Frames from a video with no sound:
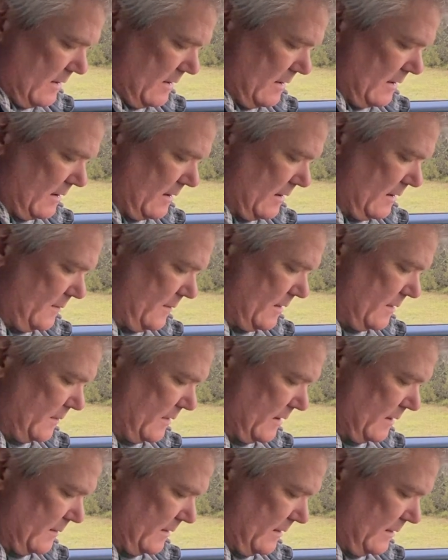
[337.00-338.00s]
Come on,
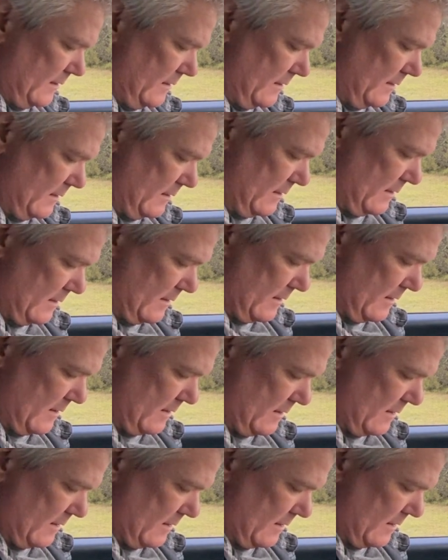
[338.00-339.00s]
baby.
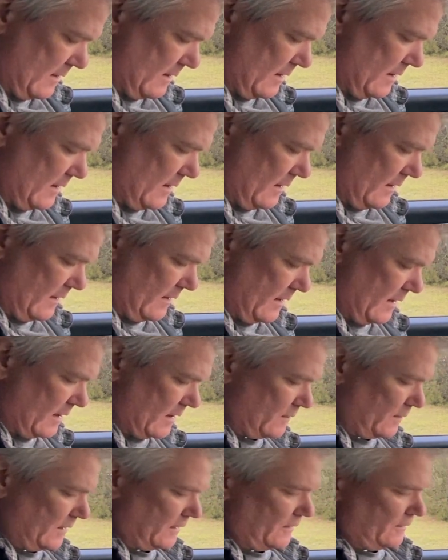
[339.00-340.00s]
There
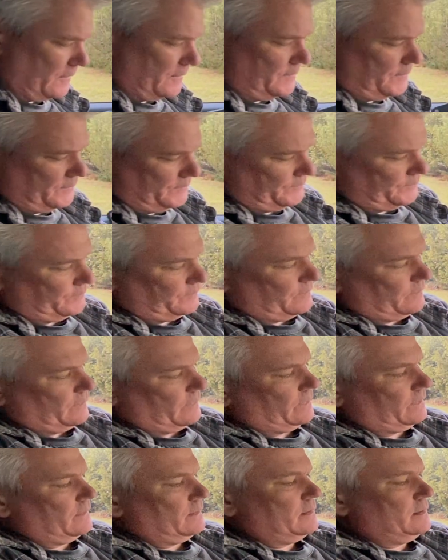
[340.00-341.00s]
we go.
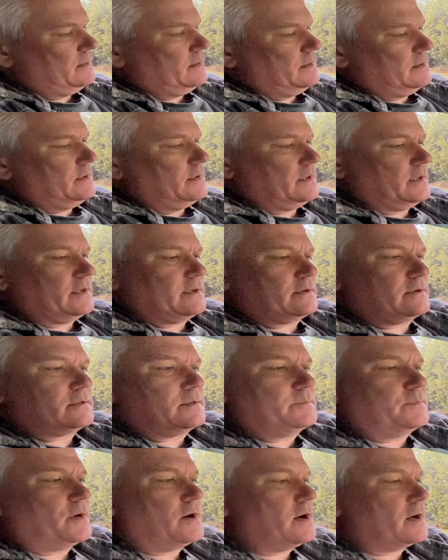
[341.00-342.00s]
And then on the
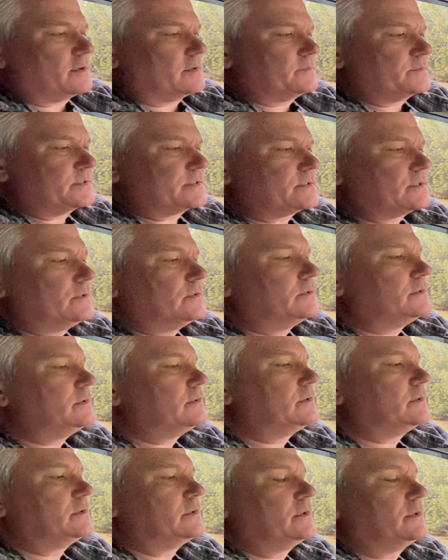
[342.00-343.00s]
bottom. So
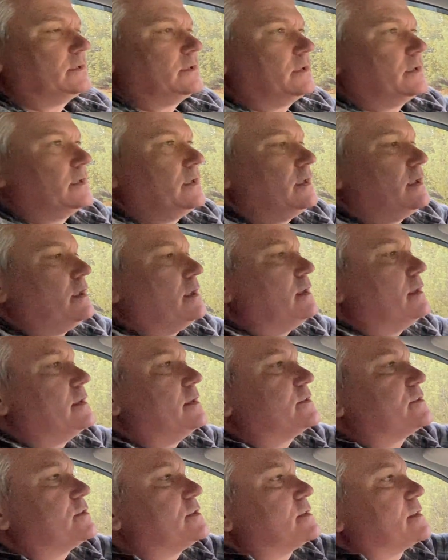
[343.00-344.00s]

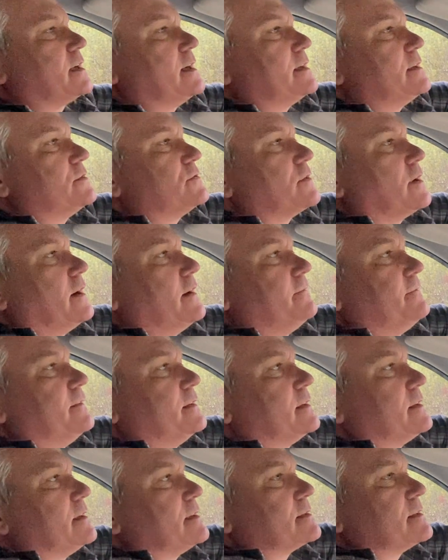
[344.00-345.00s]
let's just kind of dry fit
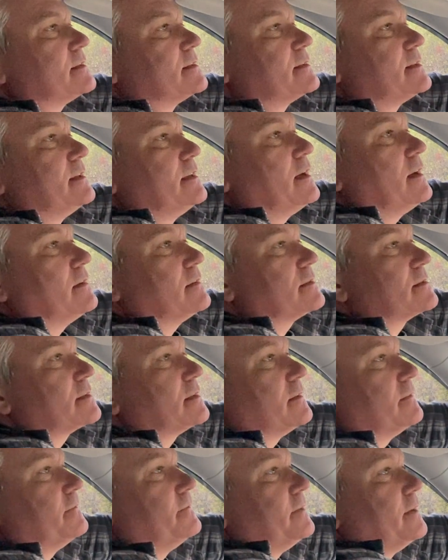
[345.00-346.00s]
this and see how it's
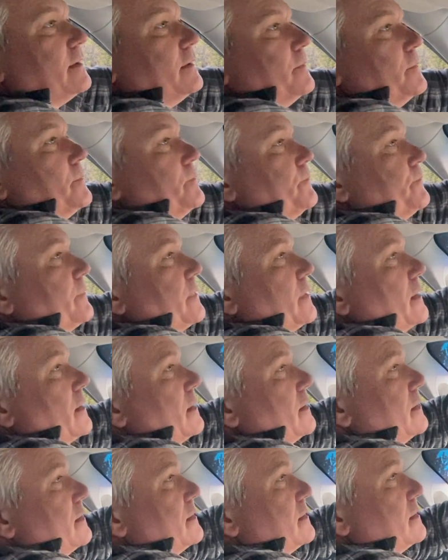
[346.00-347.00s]
going to fit.
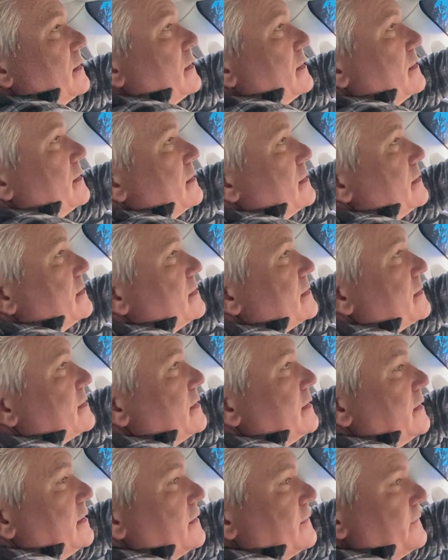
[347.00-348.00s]

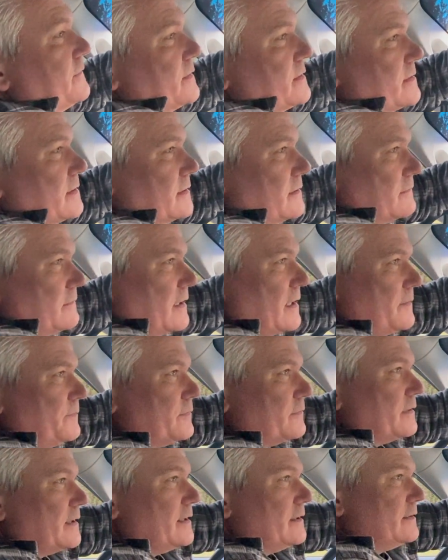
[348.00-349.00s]
See if it's going to wrap
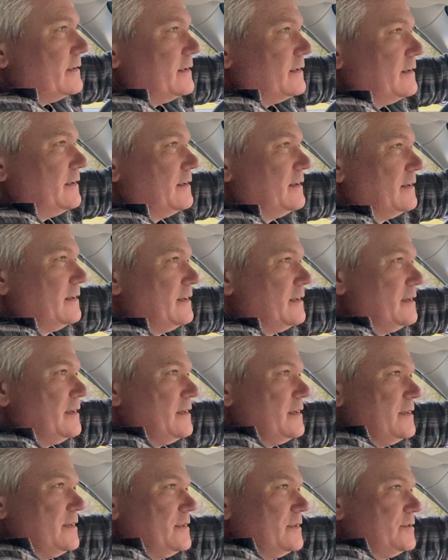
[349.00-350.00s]
around it
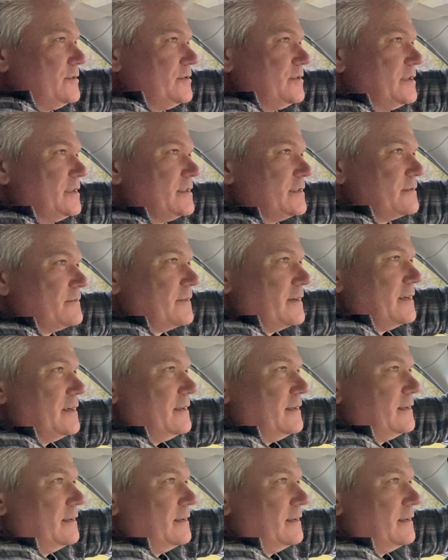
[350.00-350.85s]
just right.